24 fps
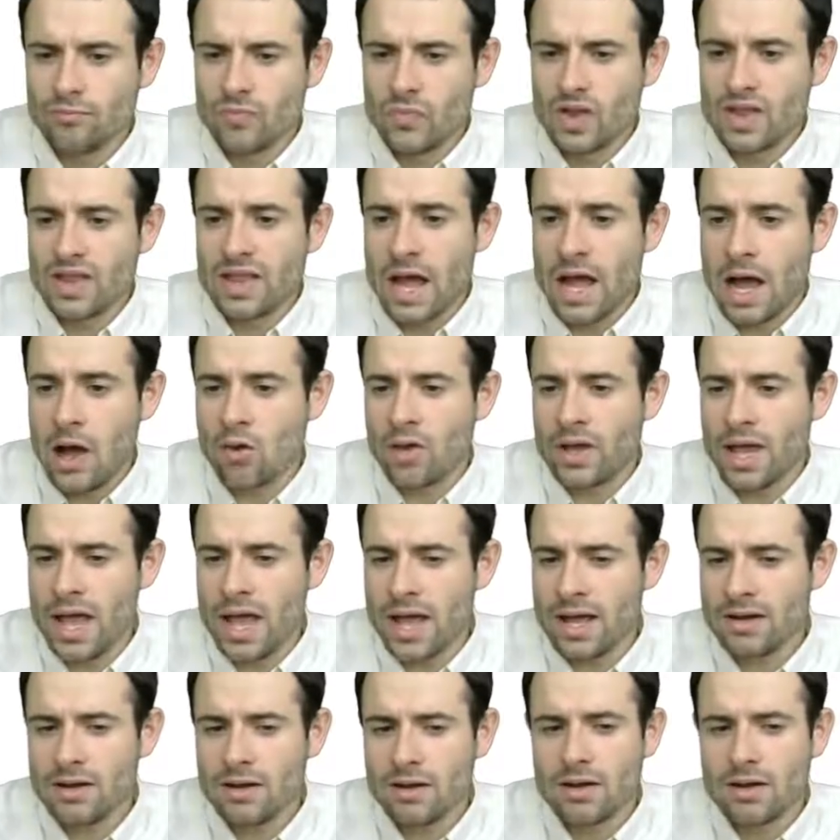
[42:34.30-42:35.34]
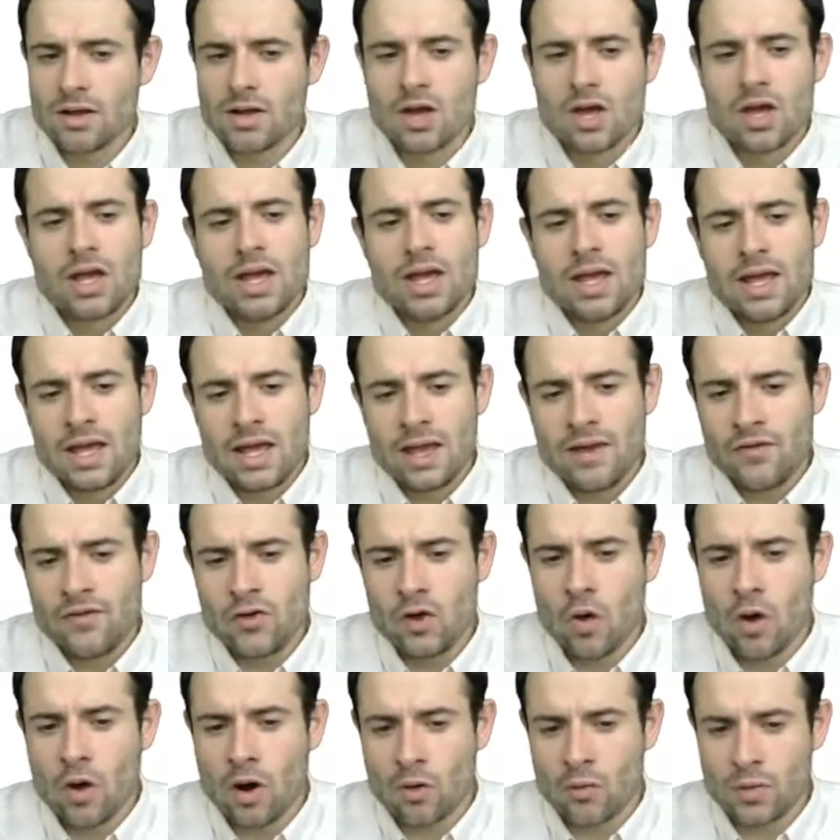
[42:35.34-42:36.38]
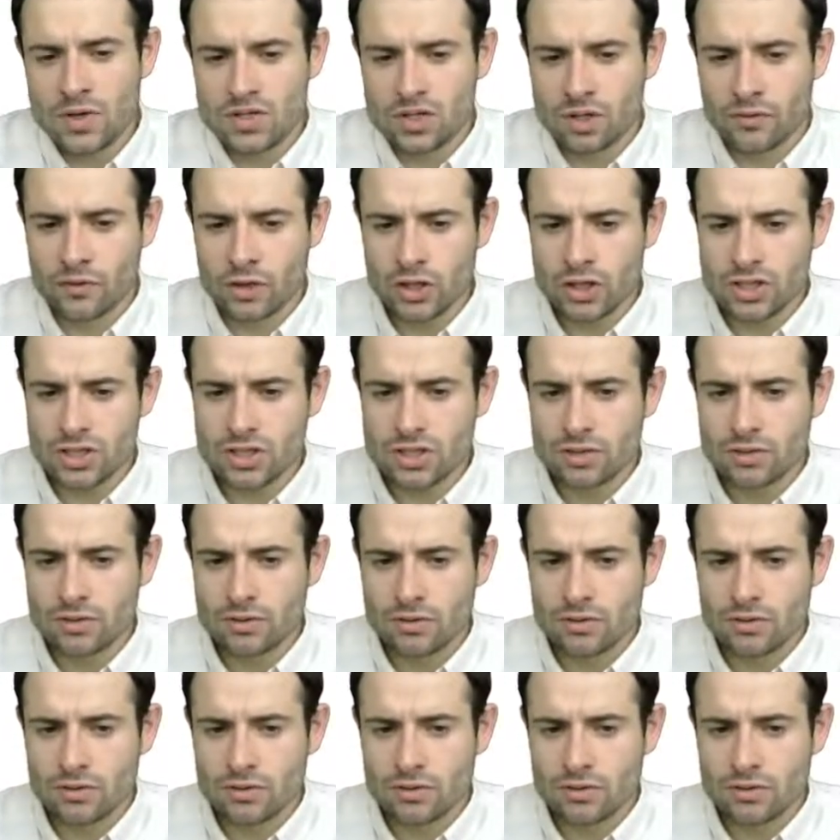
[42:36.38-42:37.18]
Now again, if you are risk averse,